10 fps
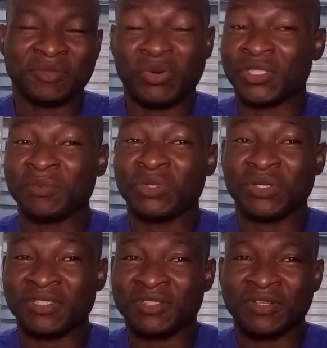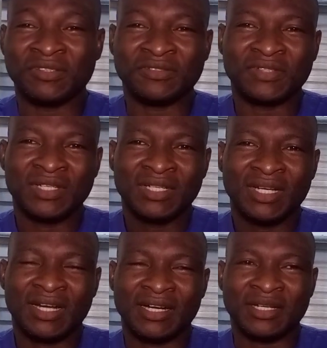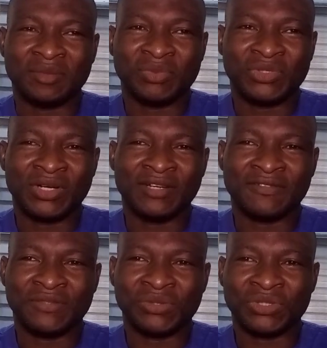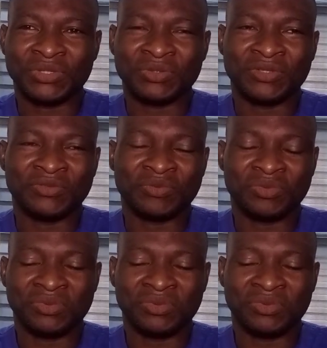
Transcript: possible causes of pleural effusion? It